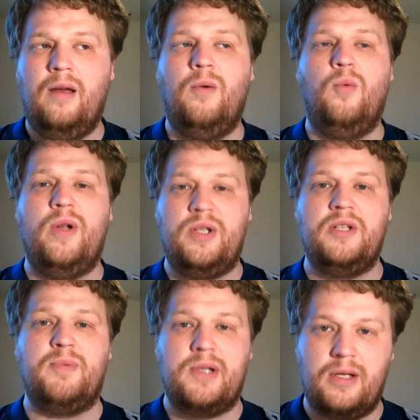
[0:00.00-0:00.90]
Which
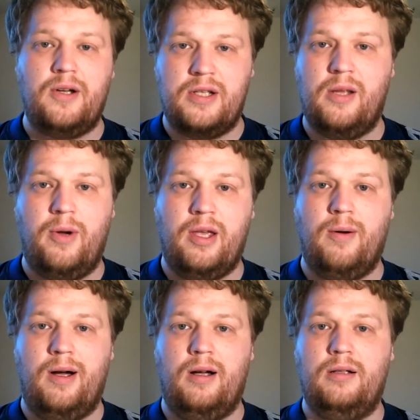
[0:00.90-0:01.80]
is precisely what
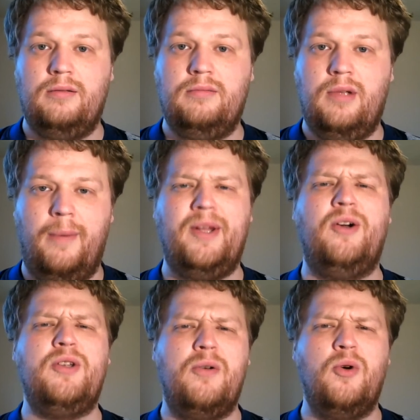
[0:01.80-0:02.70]
you are. I mean,
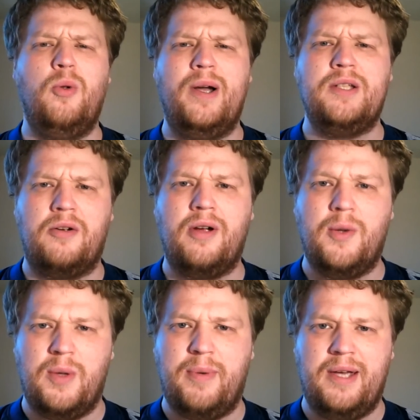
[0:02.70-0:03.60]
I don't always agree
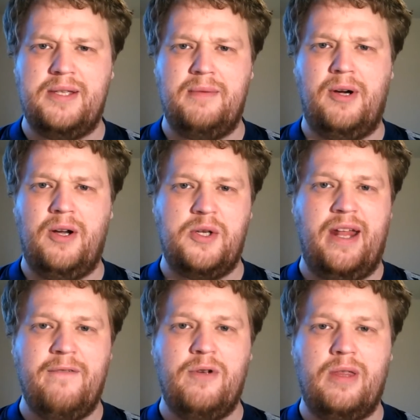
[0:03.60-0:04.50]
with P.Z. Myers on
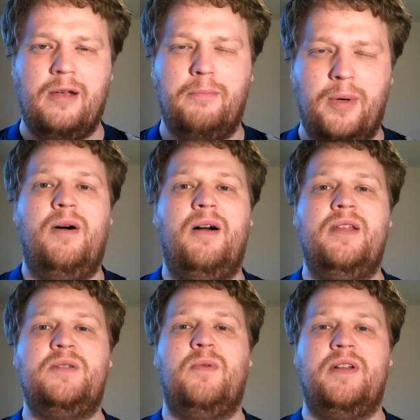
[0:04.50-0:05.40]
everything, but on
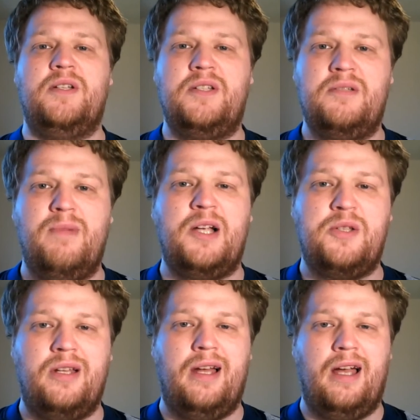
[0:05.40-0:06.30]
this one, he's smashed
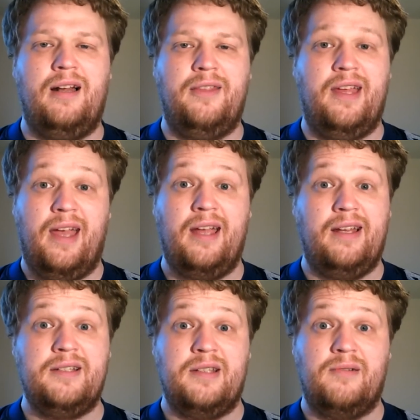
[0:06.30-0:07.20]
the nail on the head,
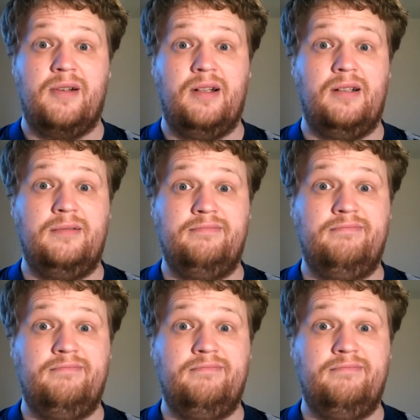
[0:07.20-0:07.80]
hasn't he, really?